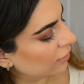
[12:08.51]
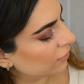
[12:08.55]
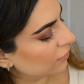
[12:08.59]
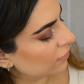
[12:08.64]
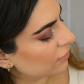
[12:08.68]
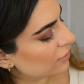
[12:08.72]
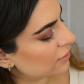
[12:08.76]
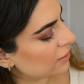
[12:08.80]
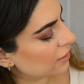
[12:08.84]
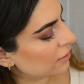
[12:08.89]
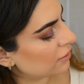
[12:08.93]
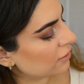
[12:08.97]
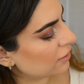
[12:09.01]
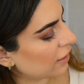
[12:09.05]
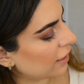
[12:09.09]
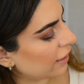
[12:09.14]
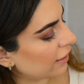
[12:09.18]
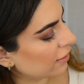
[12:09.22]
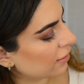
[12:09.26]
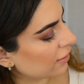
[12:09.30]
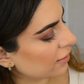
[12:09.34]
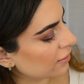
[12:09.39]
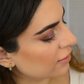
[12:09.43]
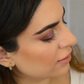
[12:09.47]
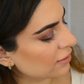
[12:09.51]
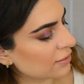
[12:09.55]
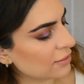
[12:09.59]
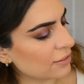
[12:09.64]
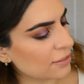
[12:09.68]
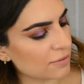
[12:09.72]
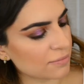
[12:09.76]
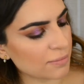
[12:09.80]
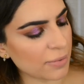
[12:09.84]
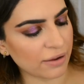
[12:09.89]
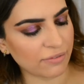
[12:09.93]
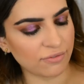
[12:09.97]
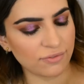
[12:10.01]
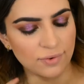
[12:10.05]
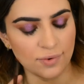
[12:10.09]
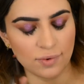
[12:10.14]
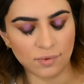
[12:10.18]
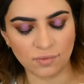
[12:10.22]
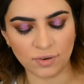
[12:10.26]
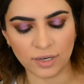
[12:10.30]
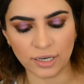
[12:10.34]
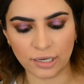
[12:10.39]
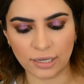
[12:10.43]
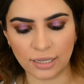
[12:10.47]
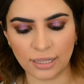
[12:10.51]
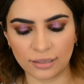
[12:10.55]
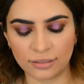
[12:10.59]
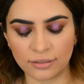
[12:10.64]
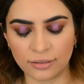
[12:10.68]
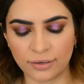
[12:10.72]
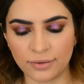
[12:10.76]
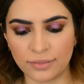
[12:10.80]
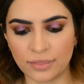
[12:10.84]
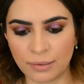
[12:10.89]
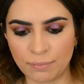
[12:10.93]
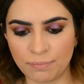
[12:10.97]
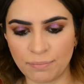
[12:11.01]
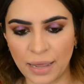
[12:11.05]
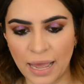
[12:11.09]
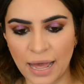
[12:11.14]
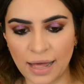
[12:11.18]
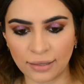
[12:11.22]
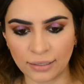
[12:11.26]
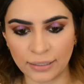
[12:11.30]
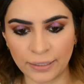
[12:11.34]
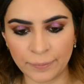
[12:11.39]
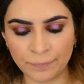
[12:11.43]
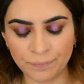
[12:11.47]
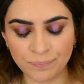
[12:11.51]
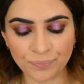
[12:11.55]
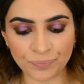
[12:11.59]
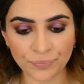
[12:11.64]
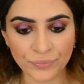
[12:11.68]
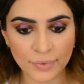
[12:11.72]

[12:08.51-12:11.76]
I think this is my favorite color in the palette.